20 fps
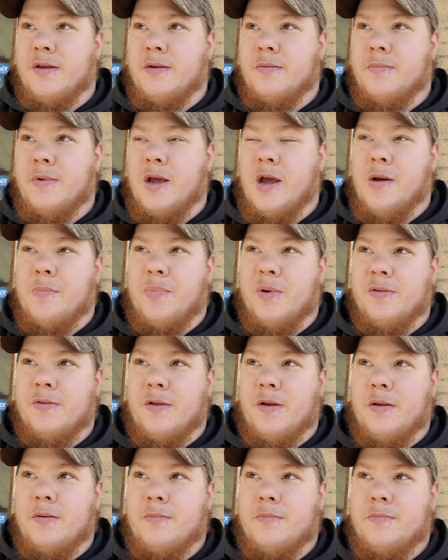that happened
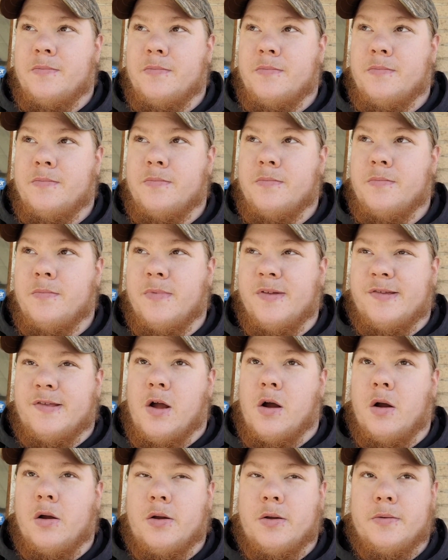that
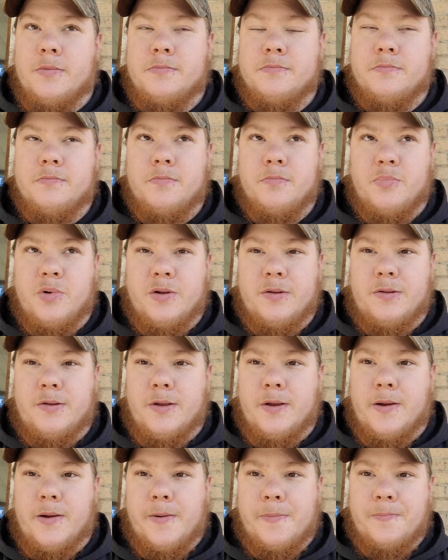stunk, but
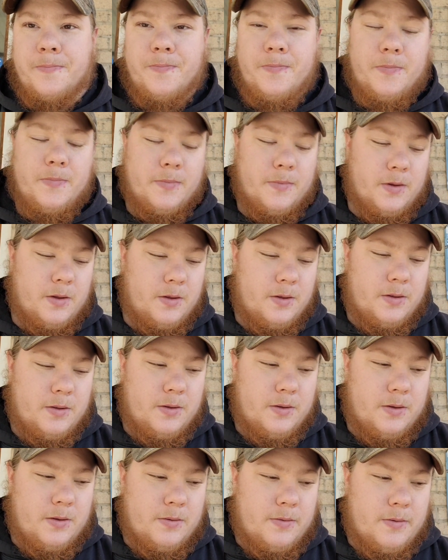
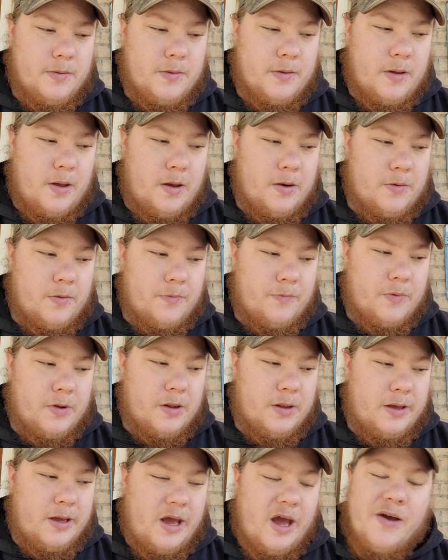I don't
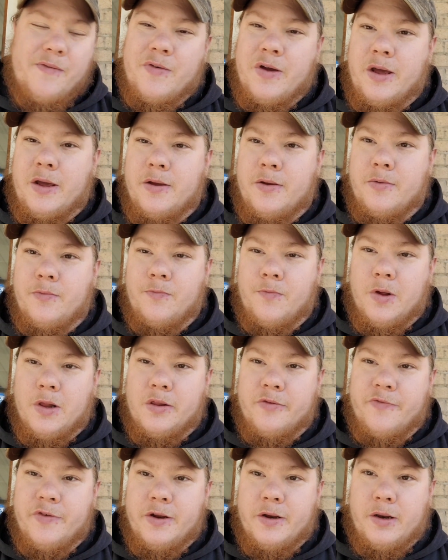really have a
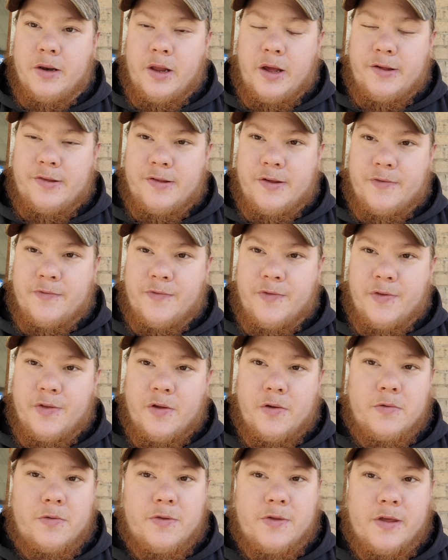relevant lesson for
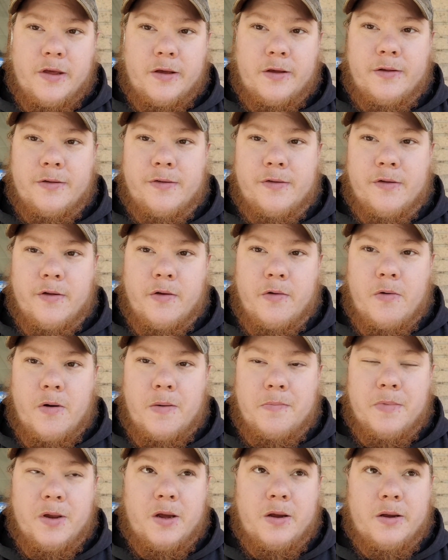those things, so
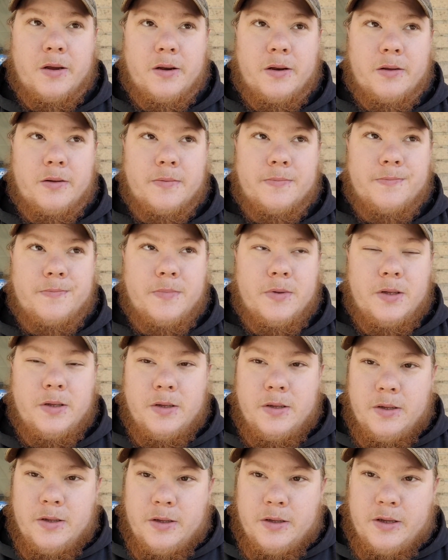I'm not going to
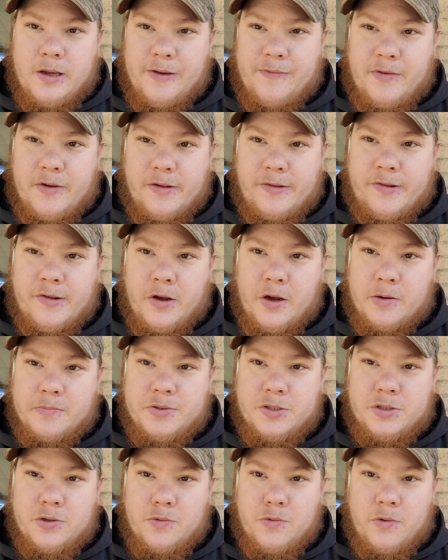give you a
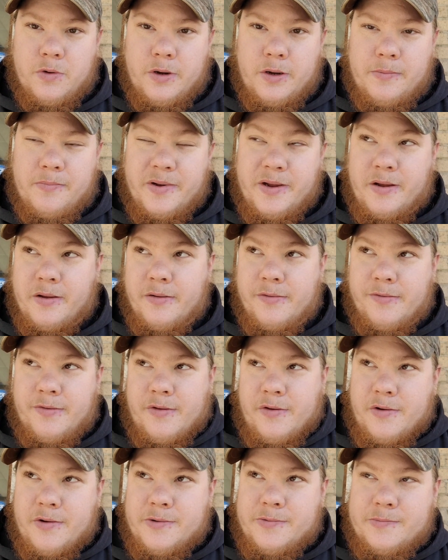sob story because
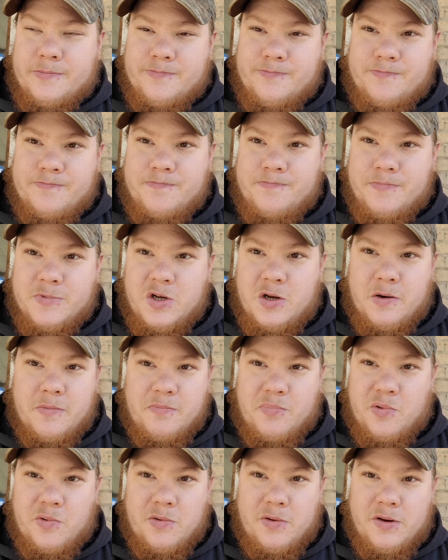they're not
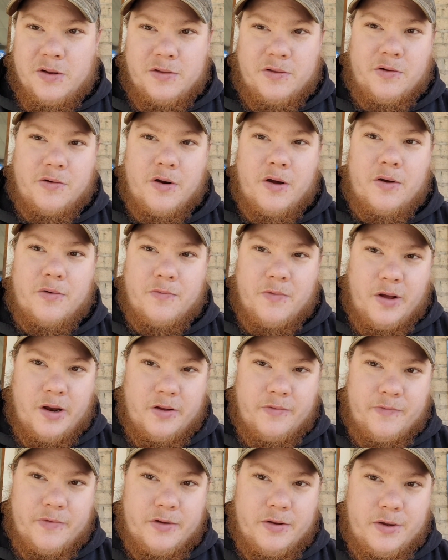important and they're not
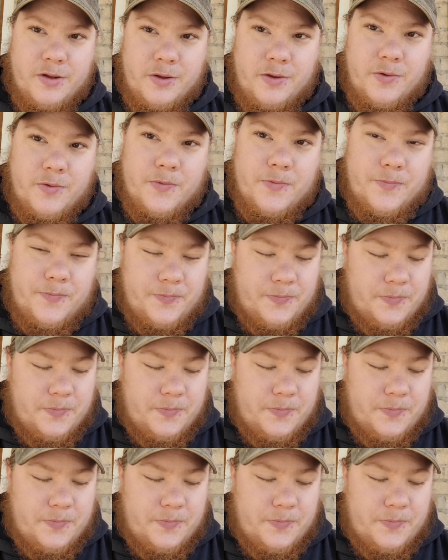relevant to you.